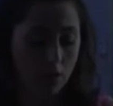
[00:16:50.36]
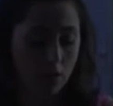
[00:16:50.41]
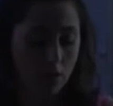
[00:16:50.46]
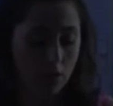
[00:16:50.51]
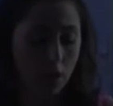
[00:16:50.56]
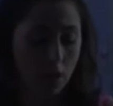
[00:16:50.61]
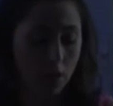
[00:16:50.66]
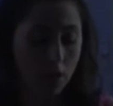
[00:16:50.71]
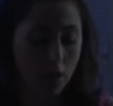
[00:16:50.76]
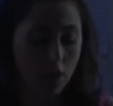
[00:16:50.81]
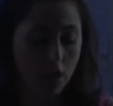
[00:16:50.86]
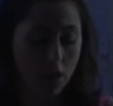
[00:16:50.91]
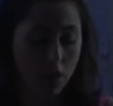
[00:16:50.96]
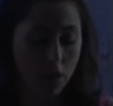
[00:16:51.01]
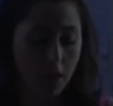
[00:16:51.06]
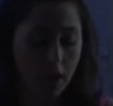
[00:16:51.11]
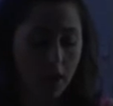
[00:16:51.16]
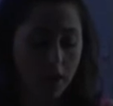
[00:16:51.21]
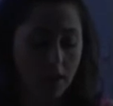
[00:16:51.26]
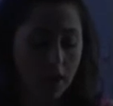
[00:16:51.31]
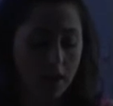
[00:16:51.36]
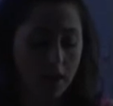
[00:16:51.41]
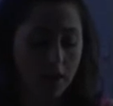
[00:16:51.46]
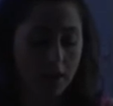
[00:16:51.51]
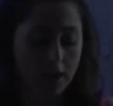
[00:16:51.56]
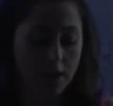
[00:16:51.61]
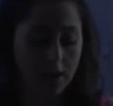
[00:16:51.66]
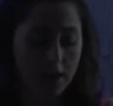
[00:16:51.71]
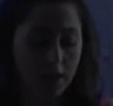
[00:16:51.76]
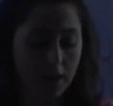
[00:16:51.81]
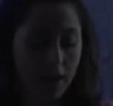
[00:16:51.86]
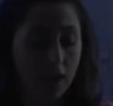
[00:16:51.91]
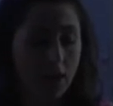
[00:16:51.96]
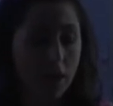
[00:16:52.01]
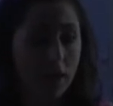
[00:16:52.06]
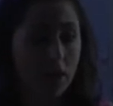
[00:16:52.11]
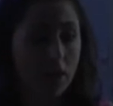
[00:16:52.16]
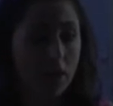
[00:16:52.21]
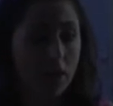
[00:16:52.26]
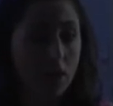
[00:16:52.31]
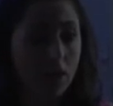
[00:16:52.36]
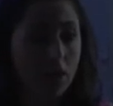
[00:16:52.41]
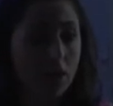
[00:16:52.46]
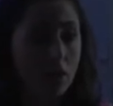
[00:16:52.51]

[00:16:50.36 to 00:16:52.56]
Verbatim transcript: Maybe you had a headache,